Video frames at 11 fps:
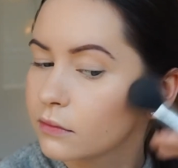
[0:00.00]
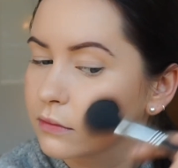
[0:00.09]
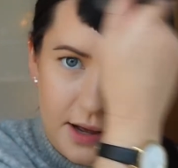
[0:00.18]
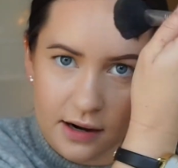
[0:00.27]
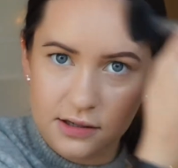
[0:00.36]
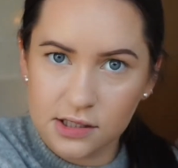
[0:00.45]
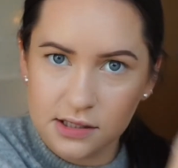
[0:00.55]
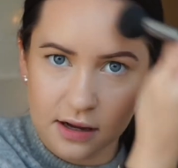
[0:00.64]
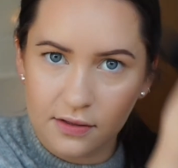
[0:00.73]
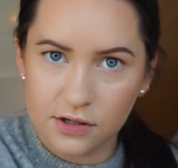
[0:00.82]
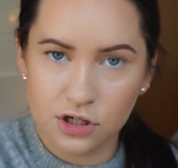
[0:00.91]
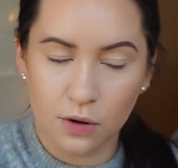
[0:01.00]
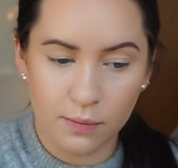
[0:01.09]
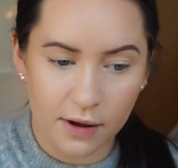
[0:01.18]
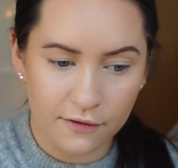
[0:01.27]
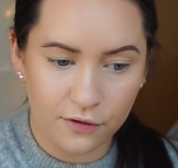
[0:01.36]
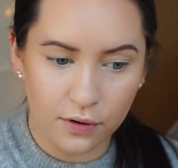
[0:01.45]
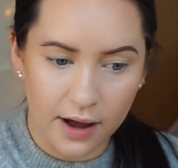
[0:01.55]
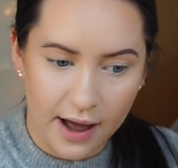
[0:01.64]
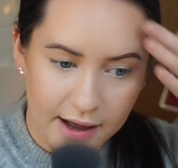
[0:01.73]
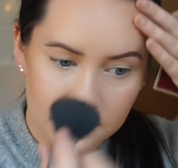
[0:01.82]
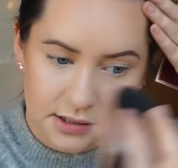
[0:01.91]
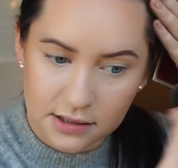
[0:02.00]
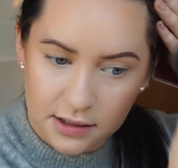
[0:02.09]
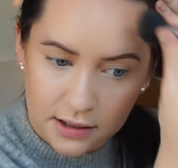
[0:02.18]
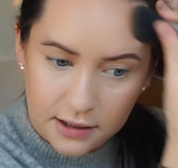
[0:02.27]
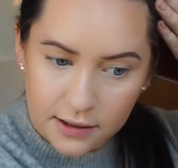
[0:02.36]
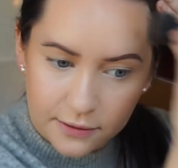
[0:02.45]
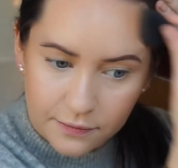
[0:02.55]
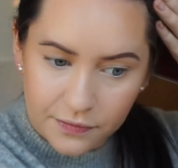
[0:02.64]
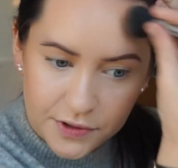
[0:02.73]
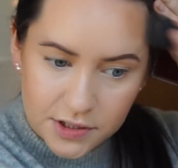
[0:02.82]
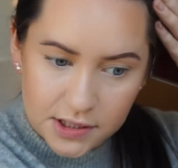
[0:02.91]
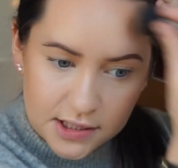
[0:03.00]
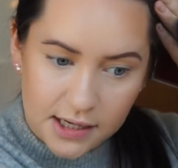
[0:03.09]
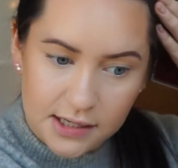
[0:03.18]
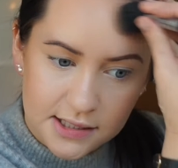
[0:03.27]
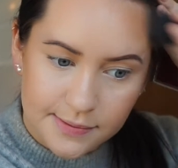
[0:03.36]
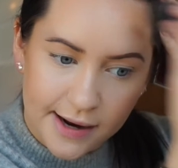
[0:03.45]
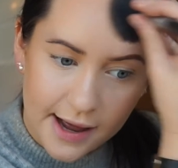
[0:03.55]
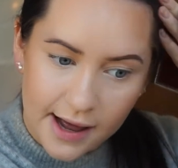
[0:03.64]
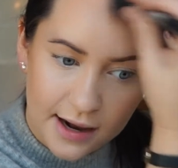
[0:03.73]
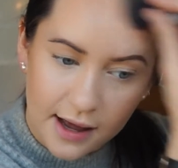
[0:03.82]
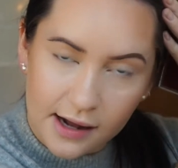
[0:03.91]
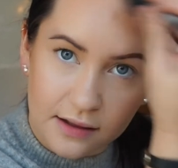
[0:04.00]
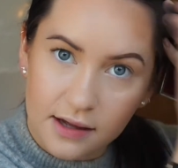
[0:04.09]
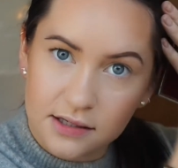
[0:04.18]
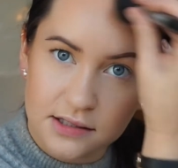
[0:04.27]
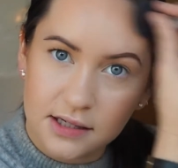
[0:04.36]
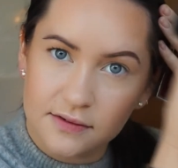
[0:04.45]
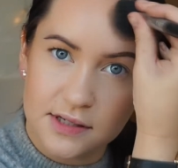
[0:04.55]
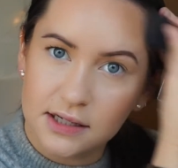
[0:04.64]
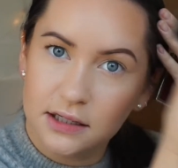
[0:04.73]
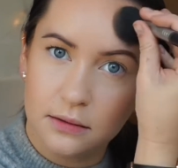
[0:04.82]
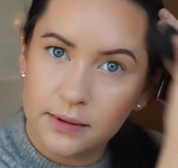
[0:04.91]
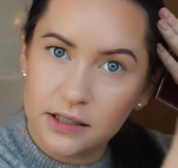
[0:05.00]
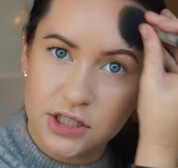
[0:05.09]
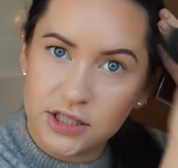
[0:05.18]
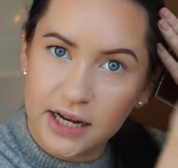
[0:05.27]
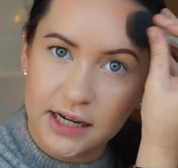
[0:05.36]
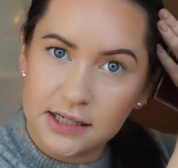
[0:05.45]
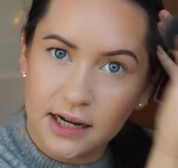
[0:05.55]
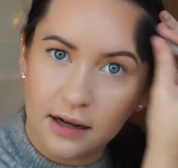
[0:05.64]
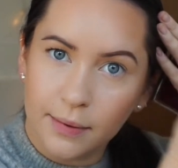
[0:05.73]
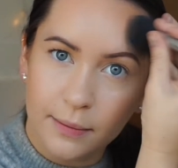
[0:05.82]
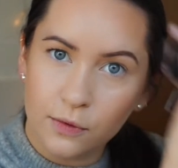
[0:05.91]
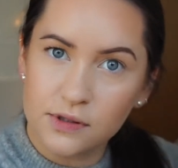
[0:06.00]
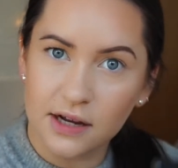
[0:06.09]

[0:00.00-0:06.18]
I'm kind of just going at the top of my forehead, just into my hairline, and that just gives a little bit of shading, a bit more